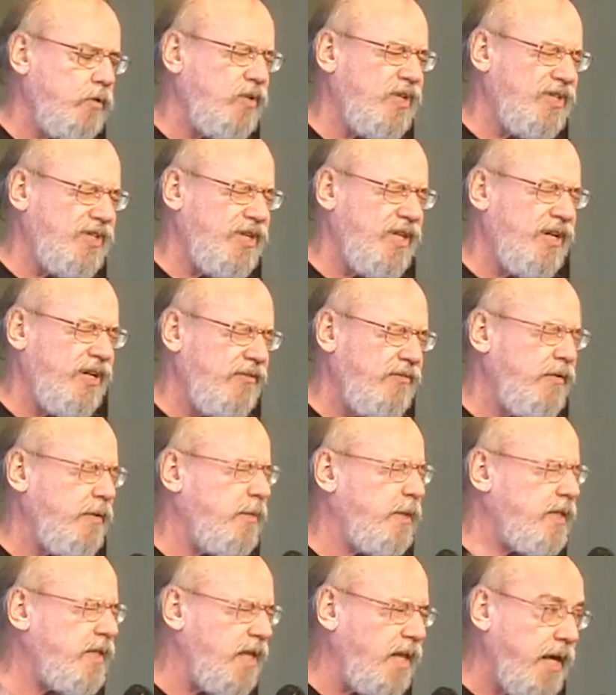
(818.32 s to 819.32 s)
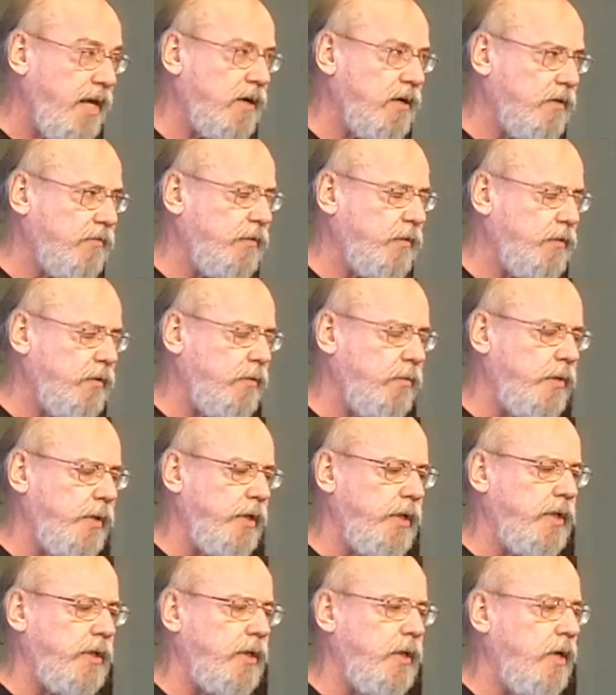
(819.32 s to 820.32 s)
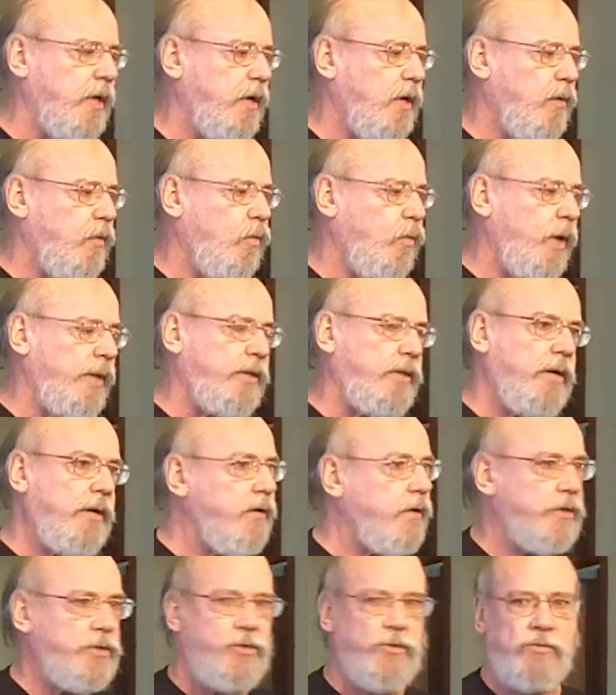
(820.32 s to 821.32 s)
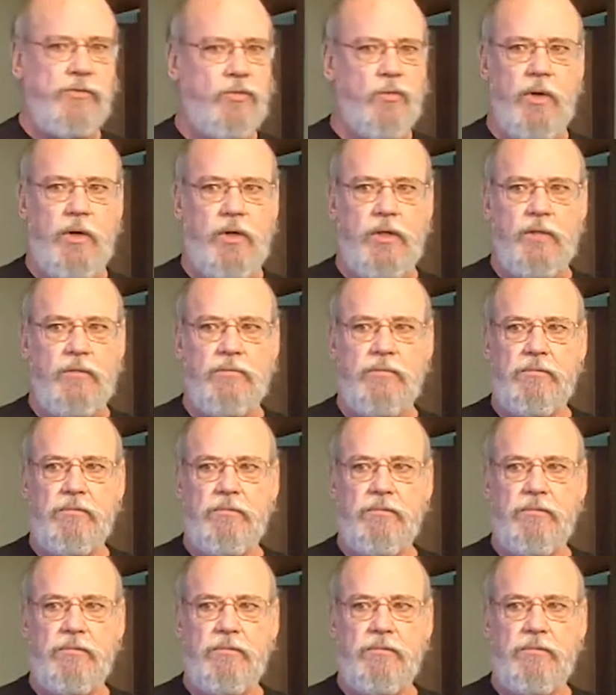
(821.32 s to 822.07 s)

you can tell from his letter, if you were to read it, what their issues were